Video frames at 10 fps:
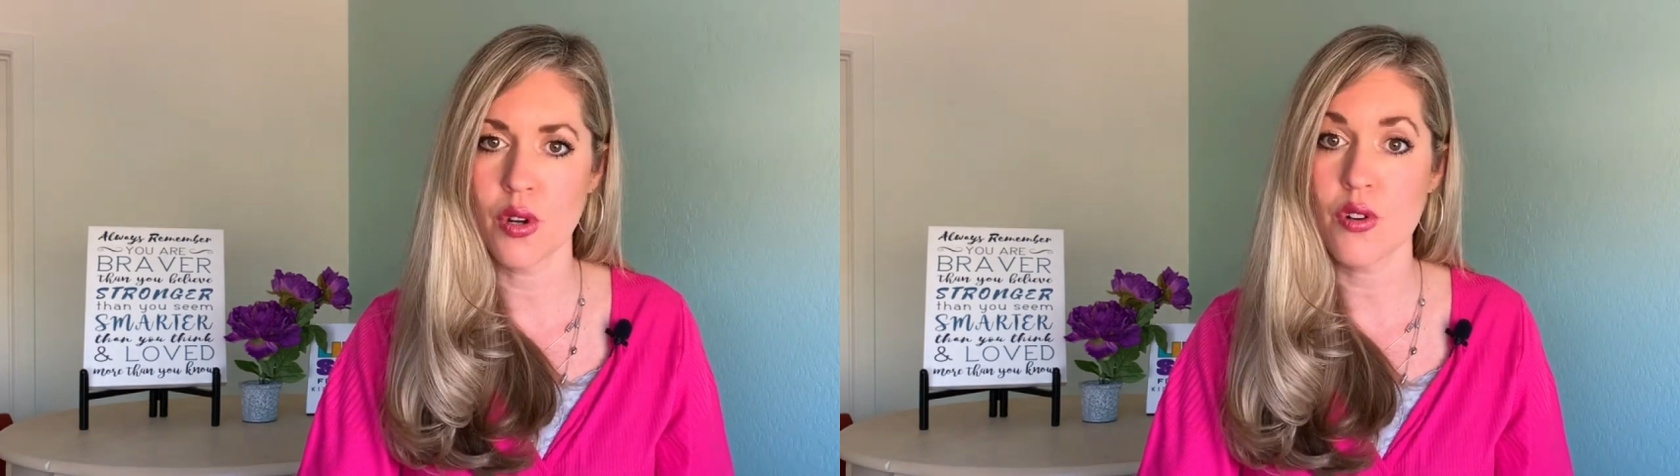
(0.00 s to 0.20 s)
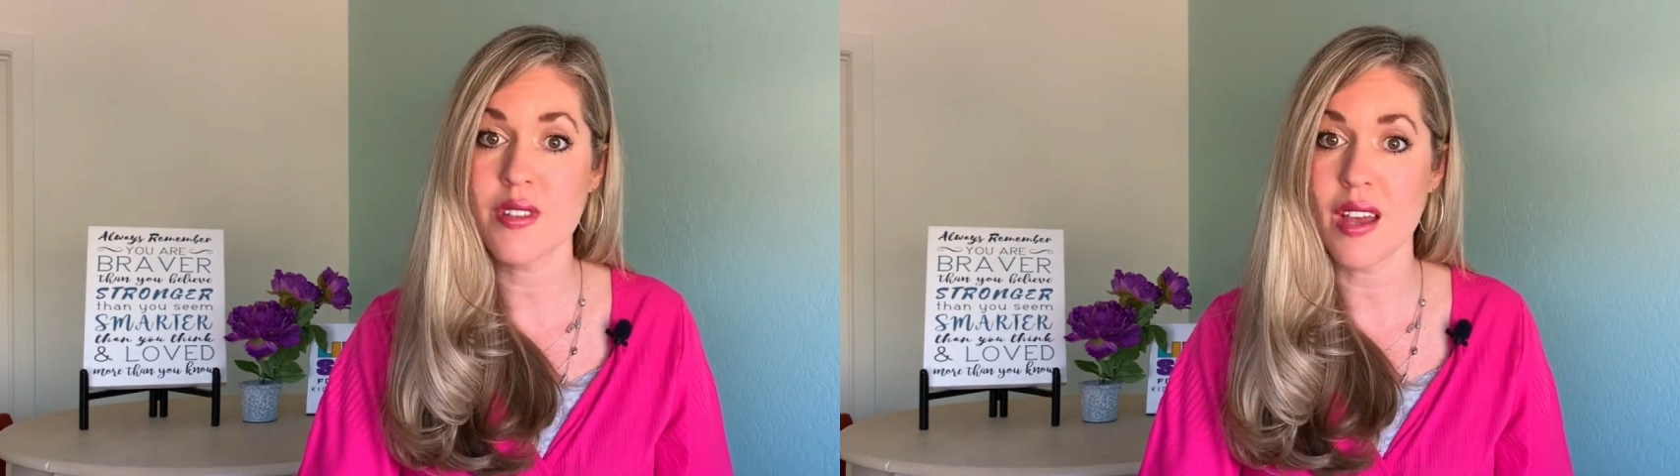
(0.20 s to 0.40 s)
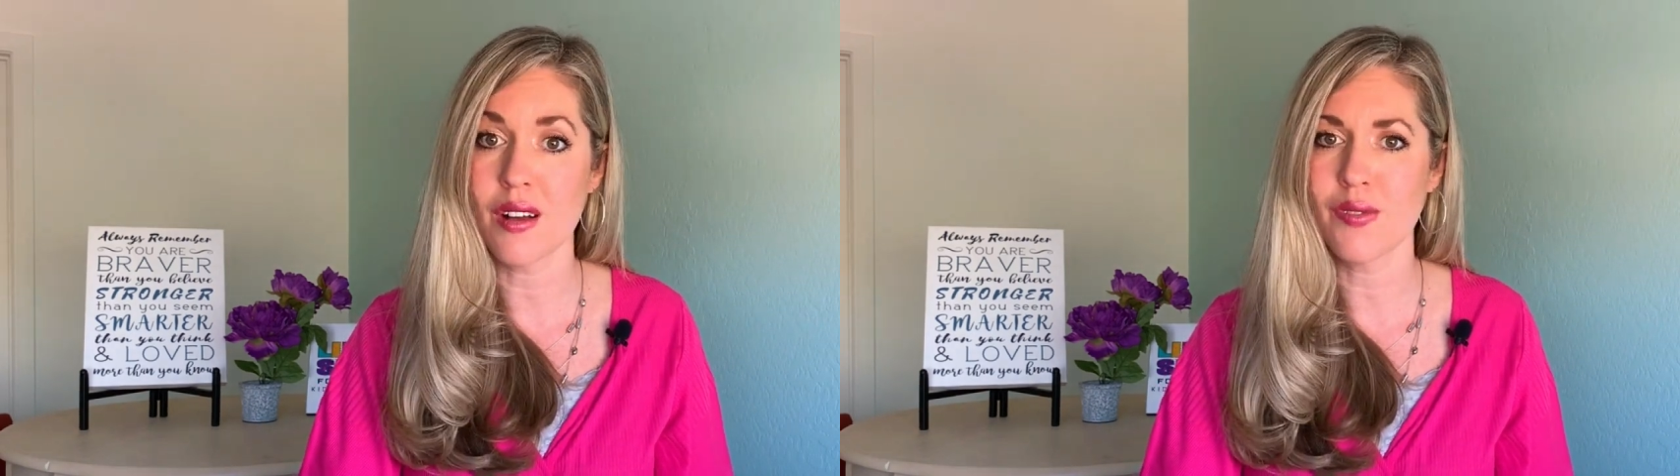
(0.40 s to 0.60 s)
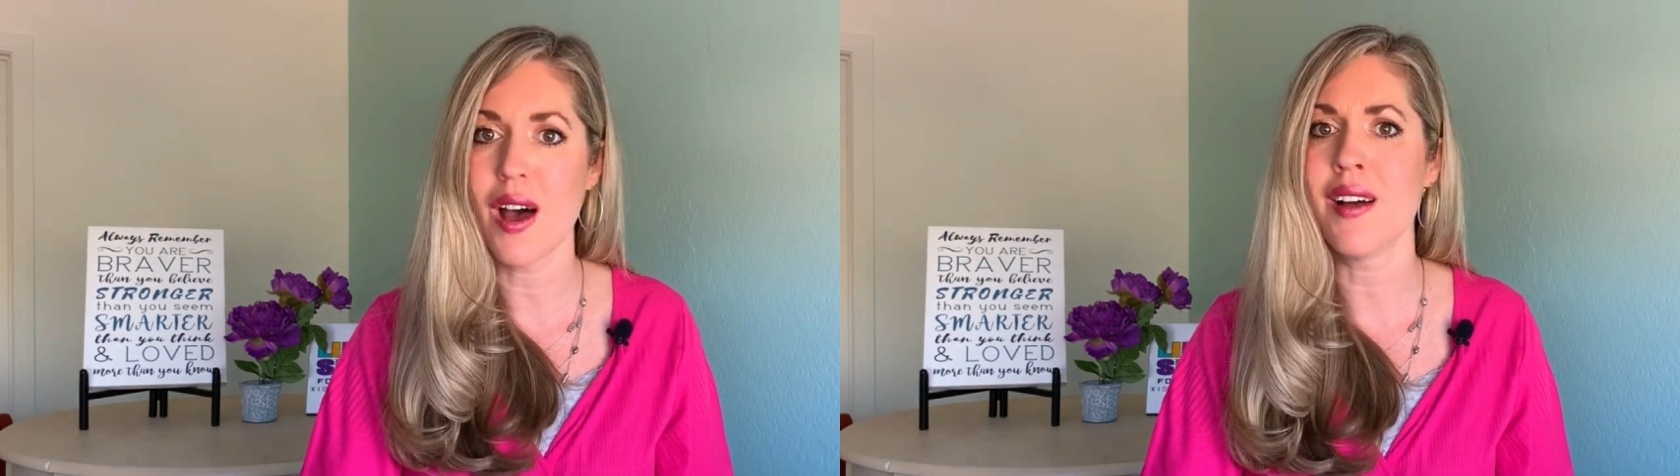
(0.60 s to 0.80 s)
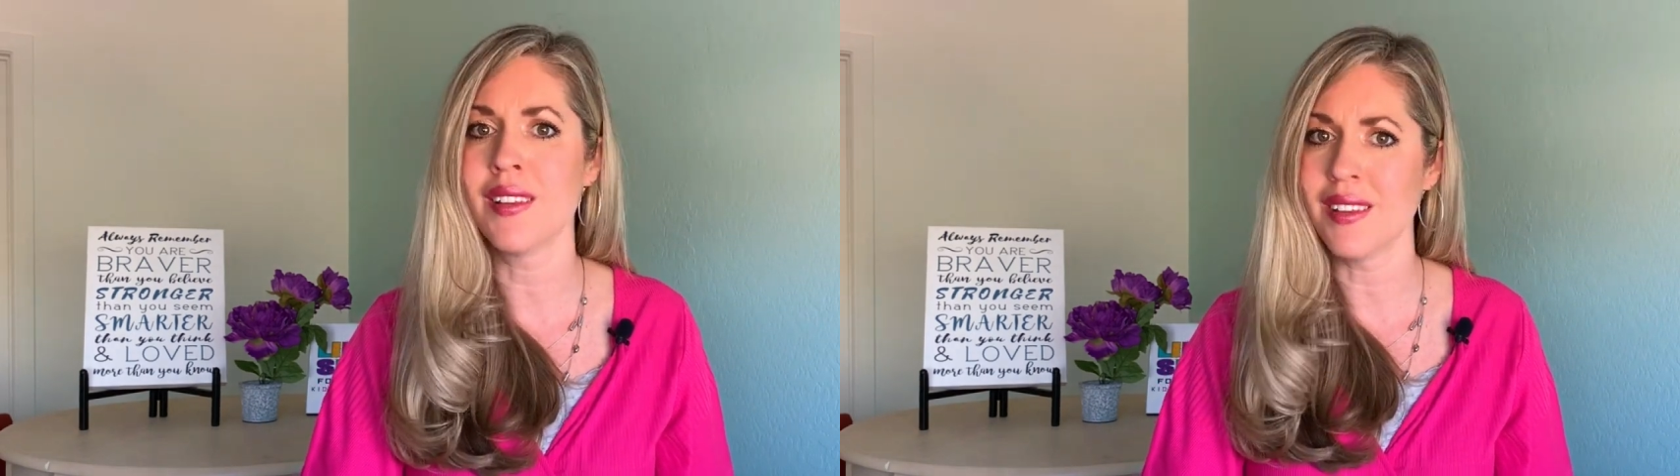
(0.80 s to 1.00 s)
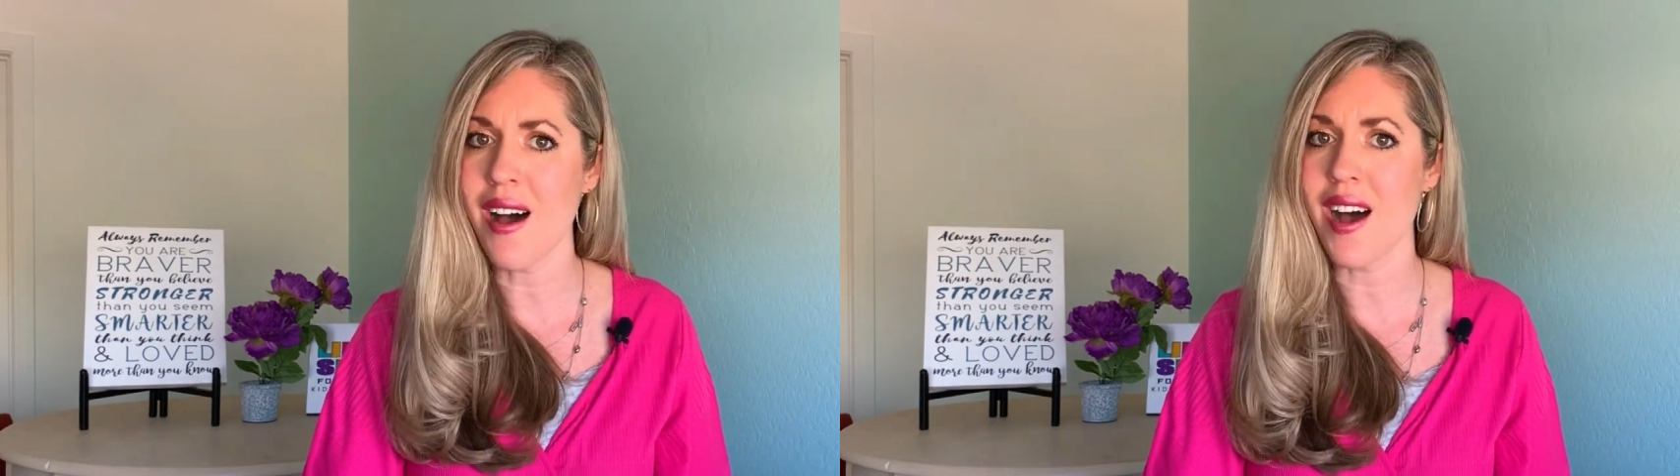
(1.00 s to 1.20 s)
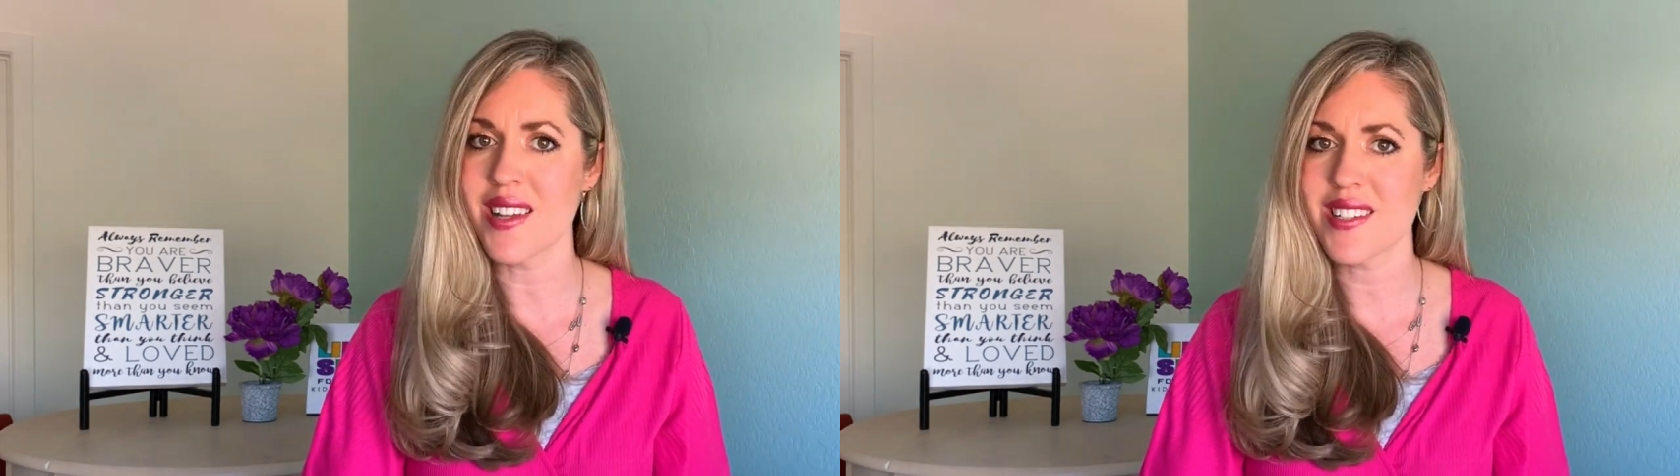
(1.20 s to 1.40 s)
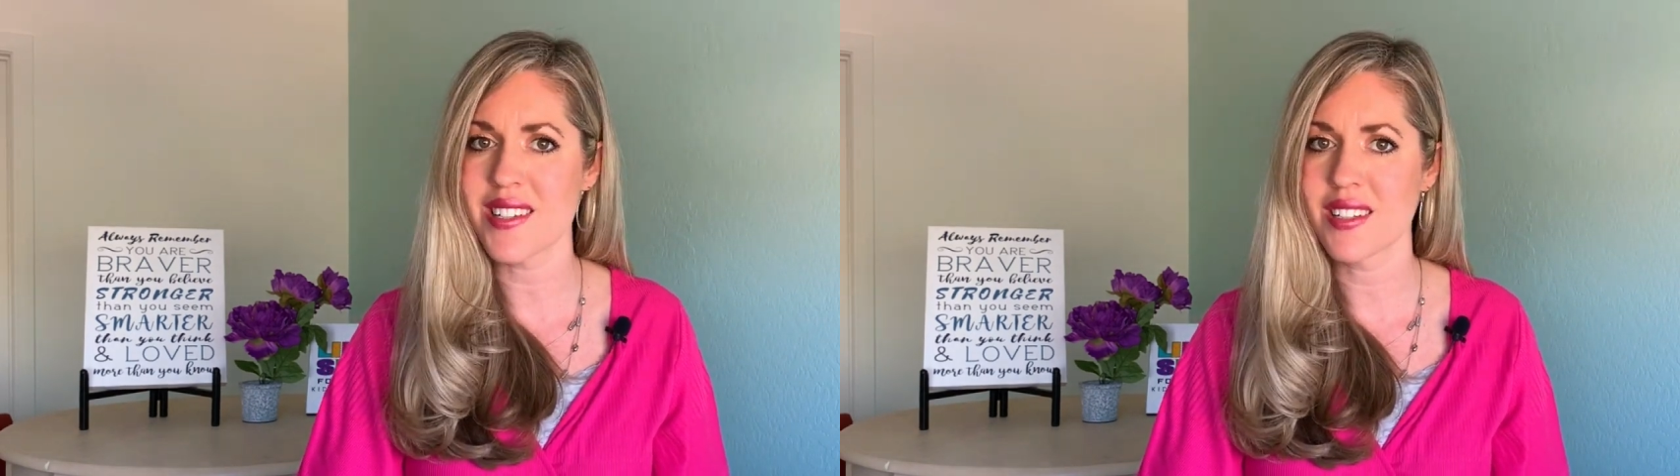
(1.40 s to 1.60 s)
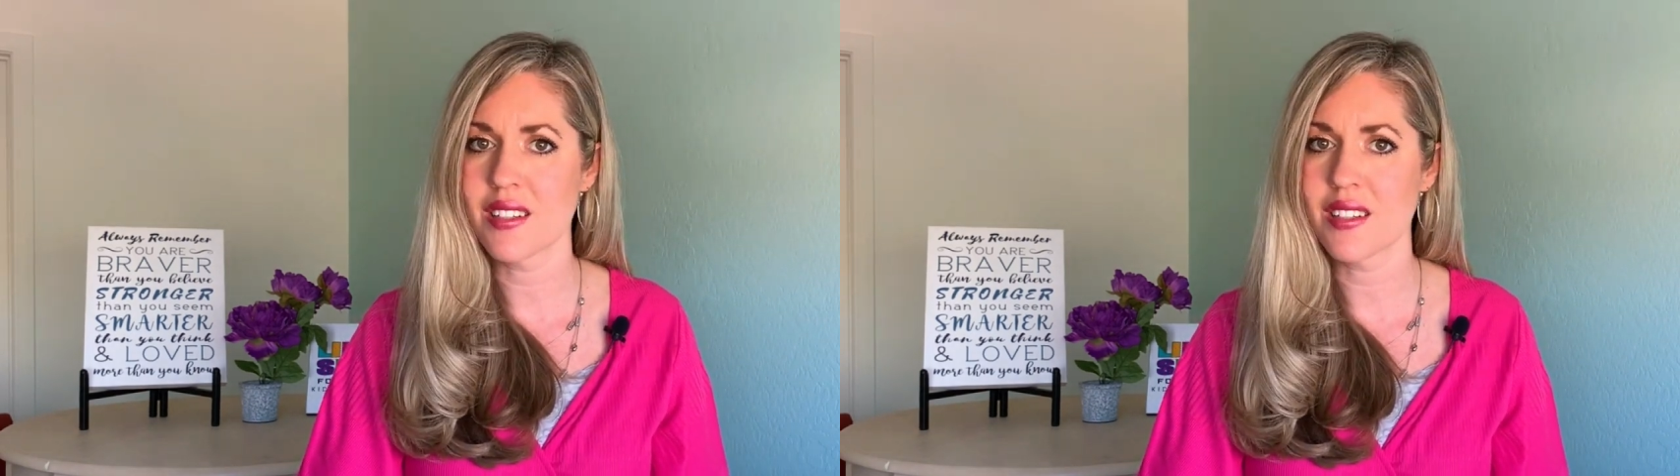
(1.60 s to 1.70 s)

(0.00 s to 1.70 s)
yourself a lot.